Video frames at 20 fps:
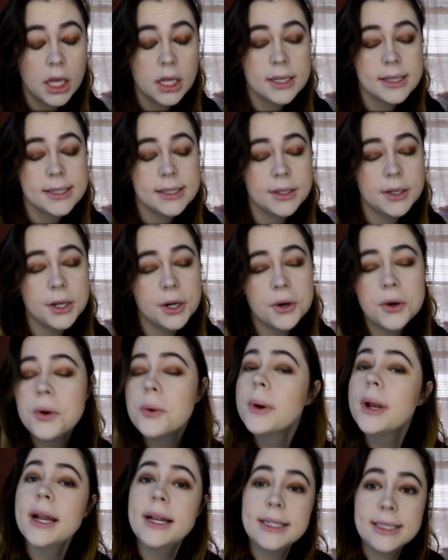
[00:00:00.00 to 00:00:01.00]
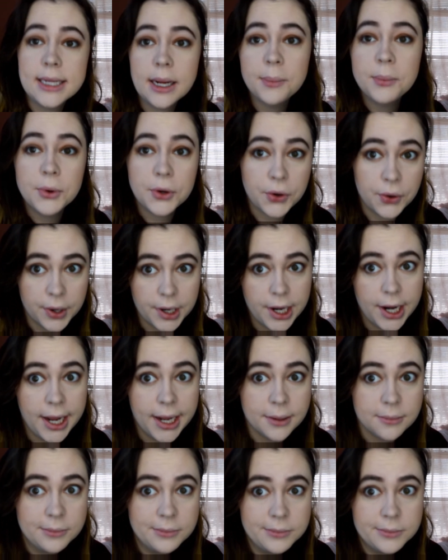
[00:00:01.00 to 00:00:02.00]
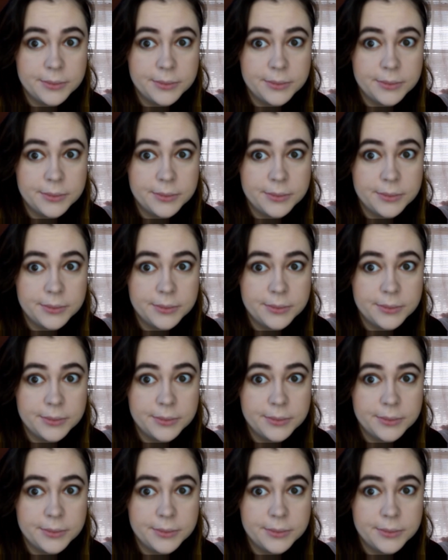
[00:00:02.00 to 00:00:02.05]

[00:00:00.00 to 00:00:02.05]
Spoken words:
So I don't know when I stopped recording,